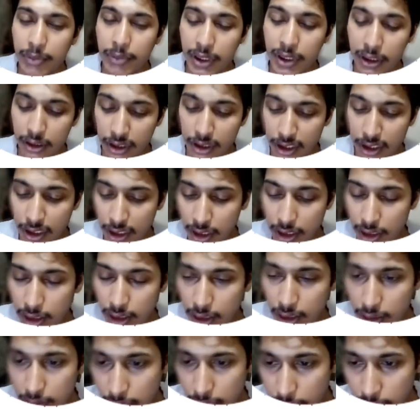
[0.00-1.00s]
Then you can
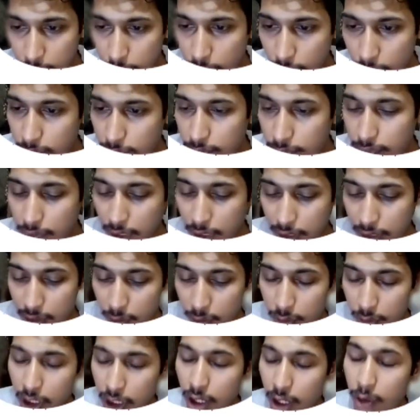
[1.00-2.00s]
find out how to
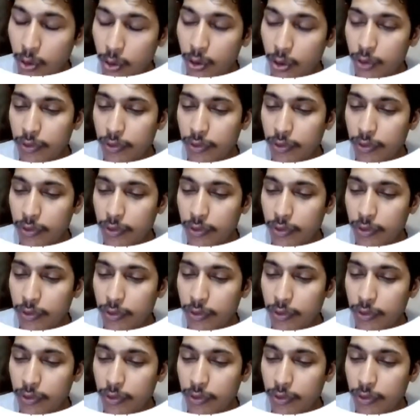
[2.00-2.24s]
find out.